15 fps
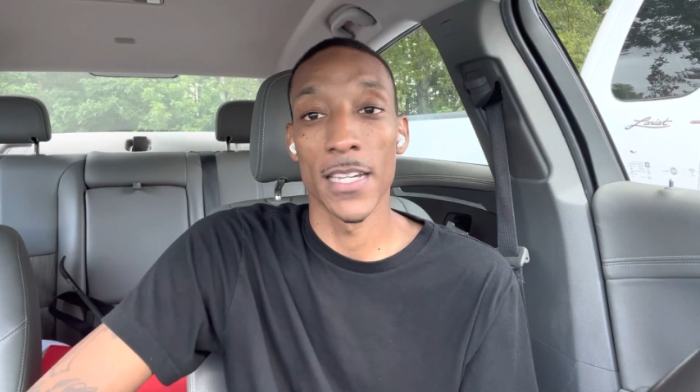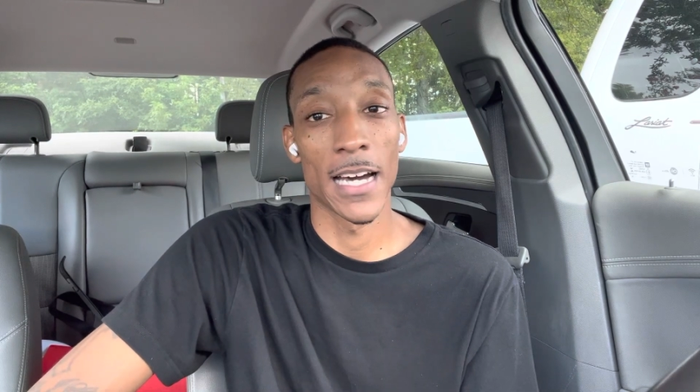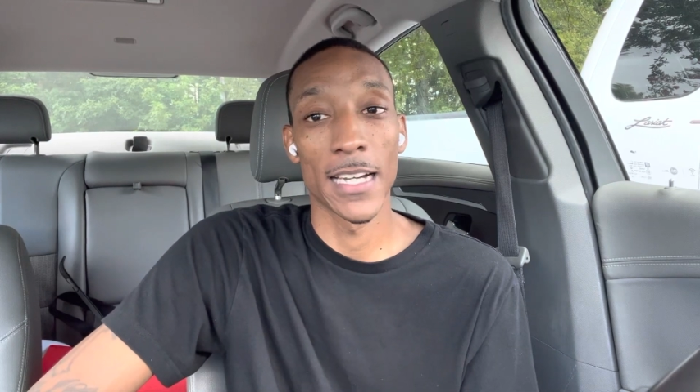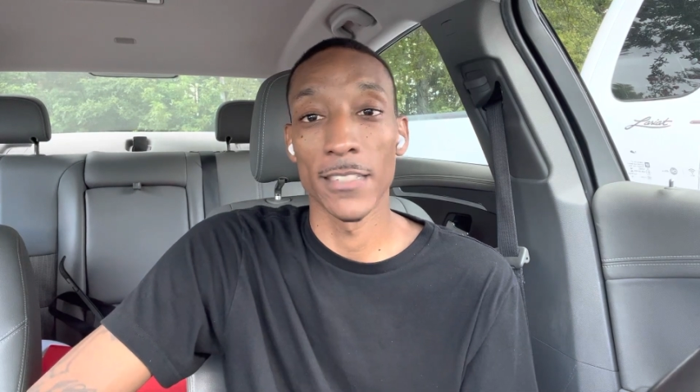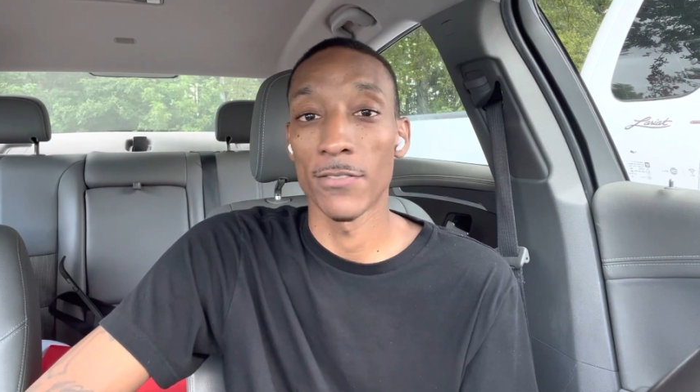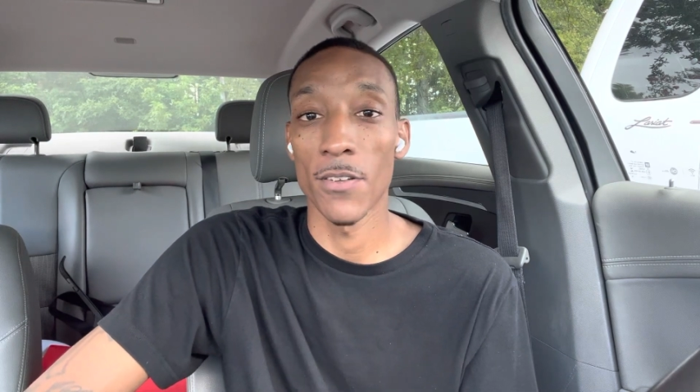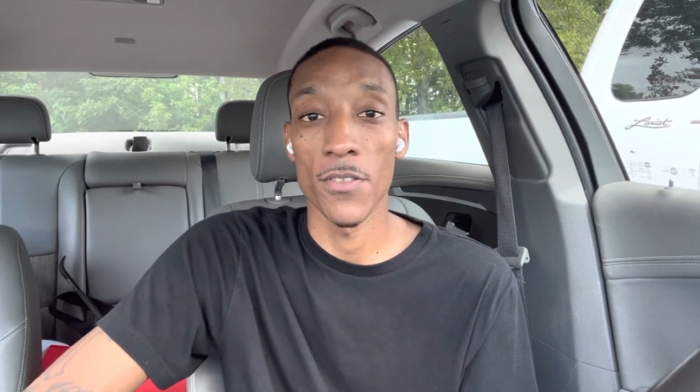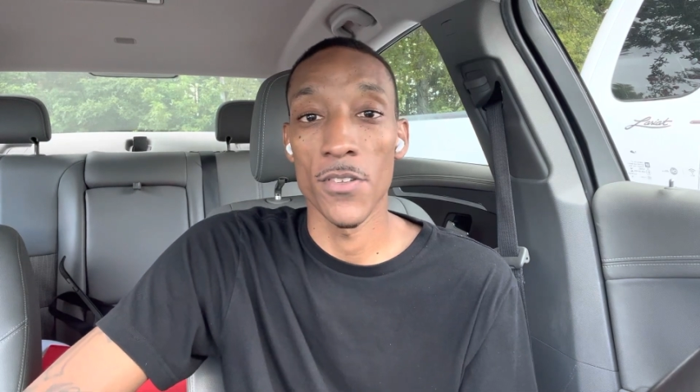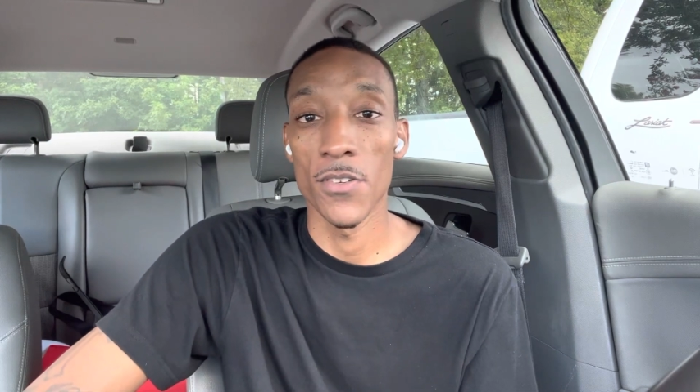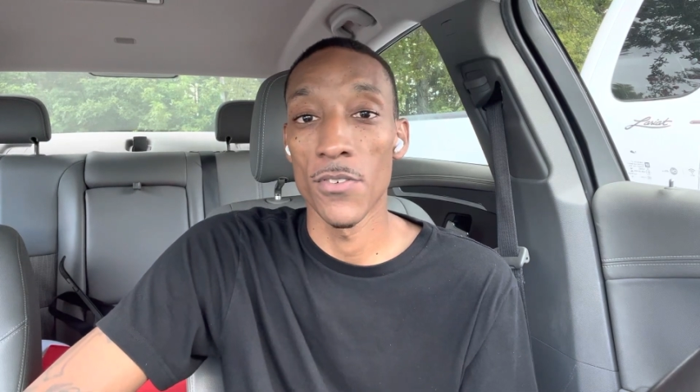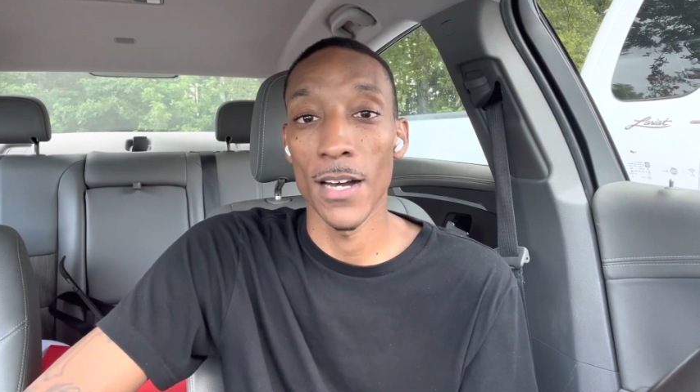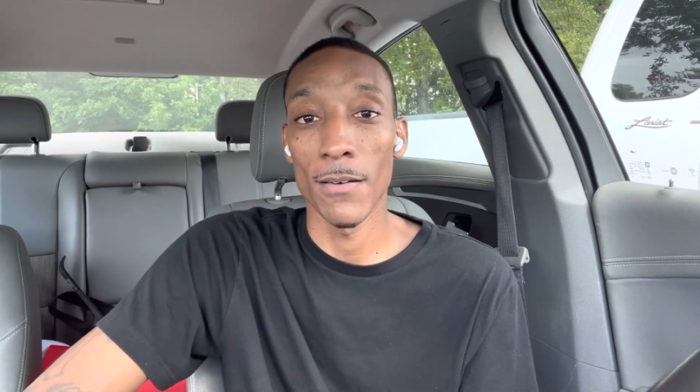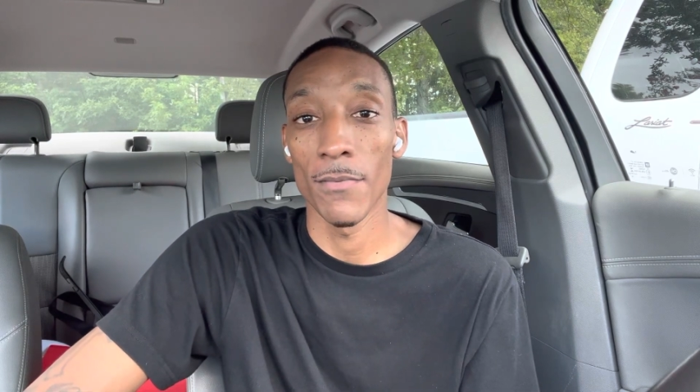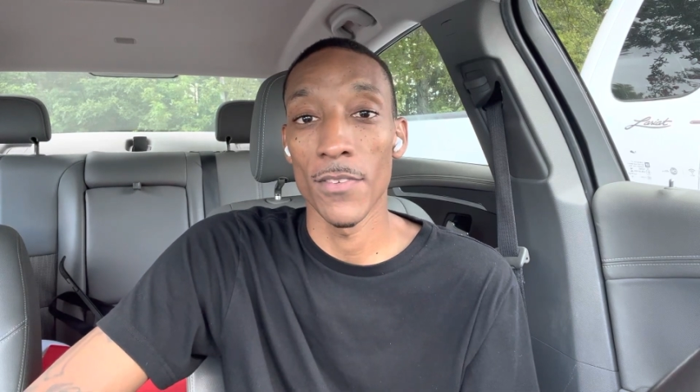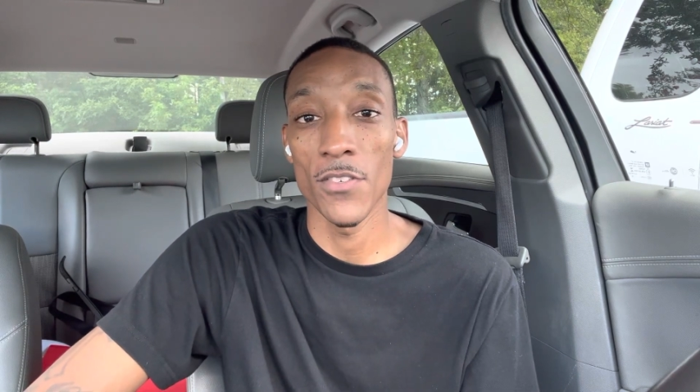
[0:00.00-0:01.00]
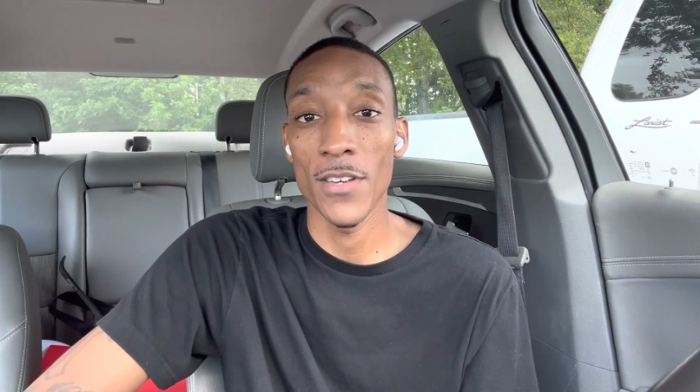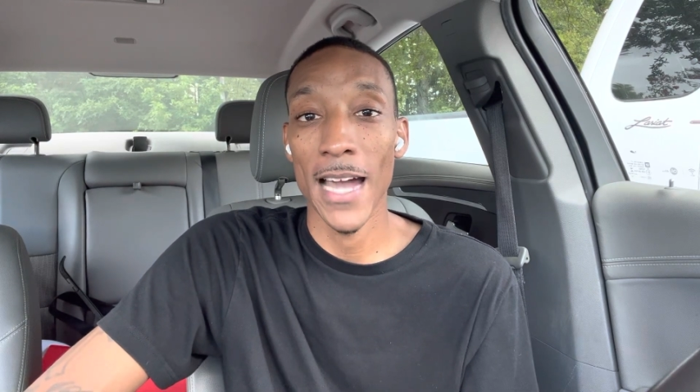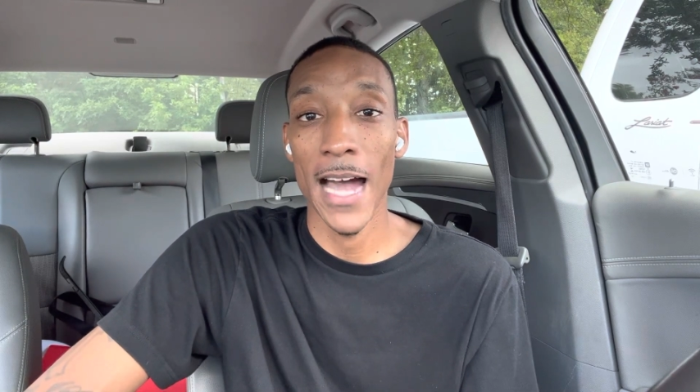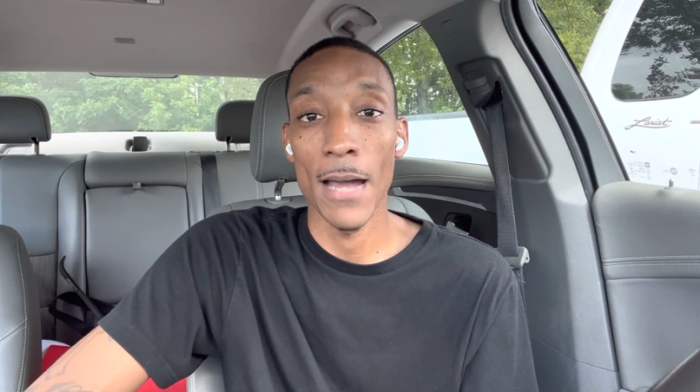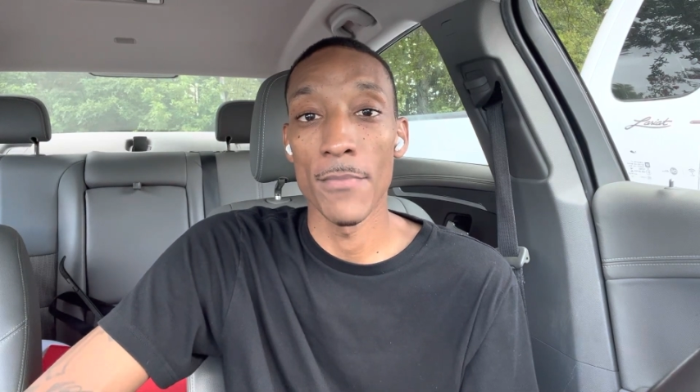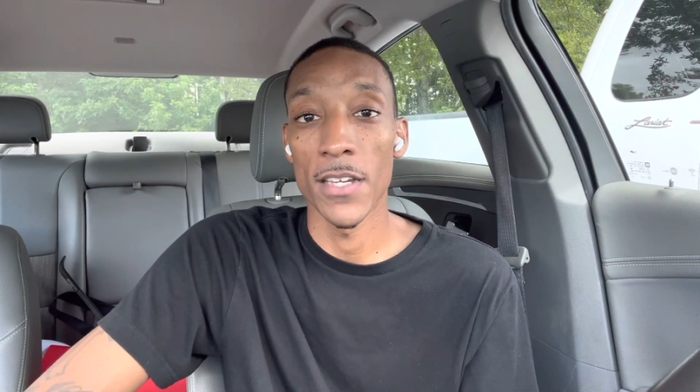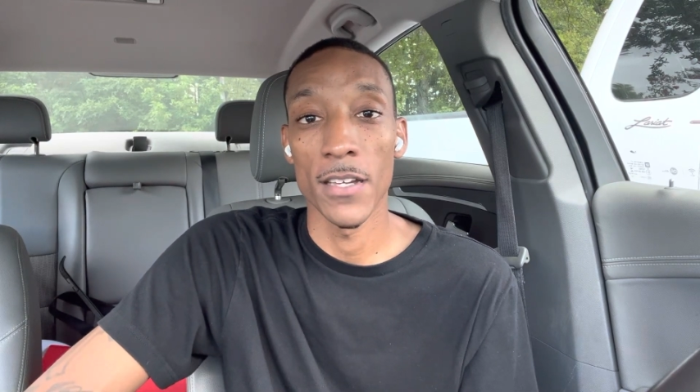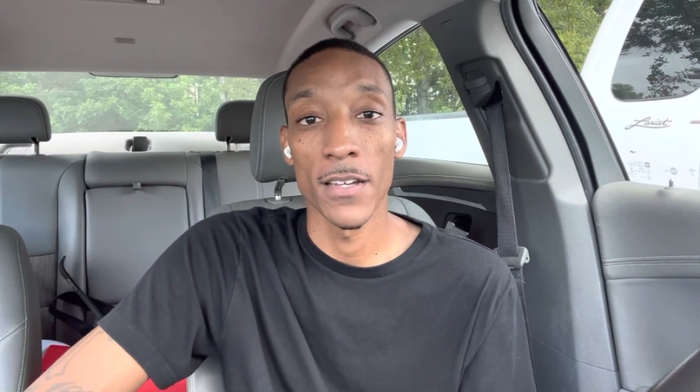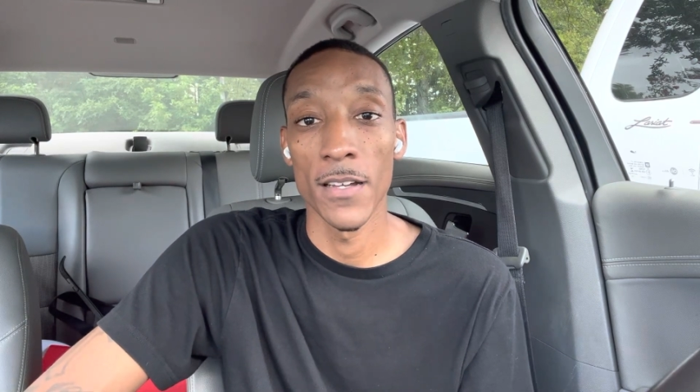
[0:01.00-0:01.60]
honest with you. I'm, you got me.